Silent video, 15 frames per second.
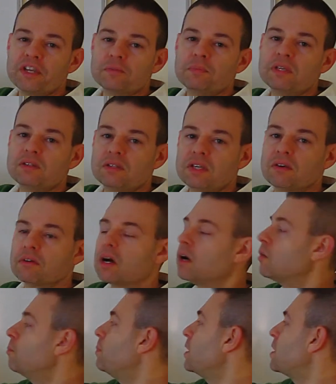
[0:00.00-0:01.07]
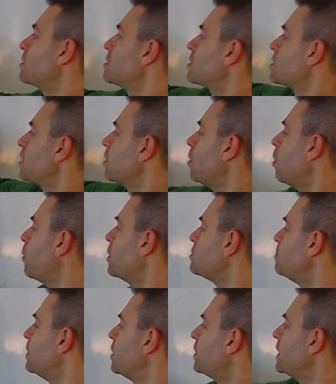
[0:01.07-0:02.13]
be 0 because it's going to always
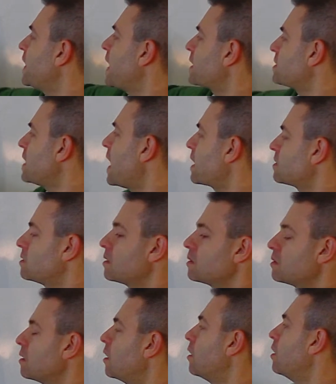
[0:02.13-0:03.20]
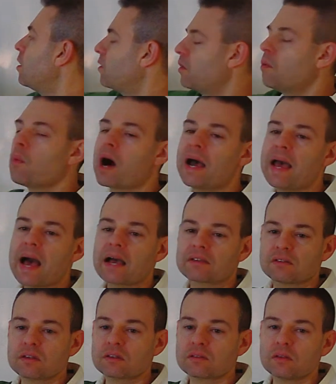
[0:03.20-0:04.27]
be on the x-axis, on the
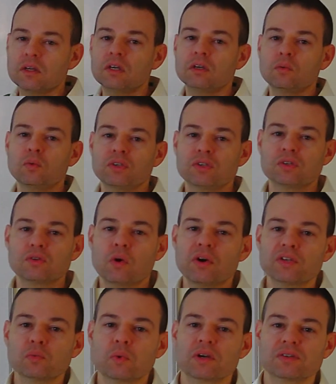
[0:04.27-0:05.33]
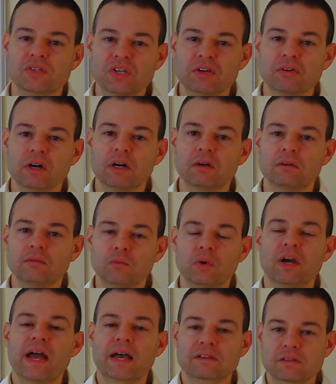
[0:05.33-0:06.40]
y-axis, which is always where
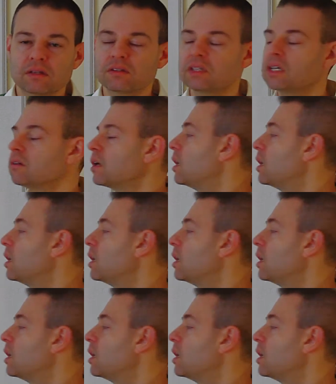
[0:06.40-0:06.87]
x is 0.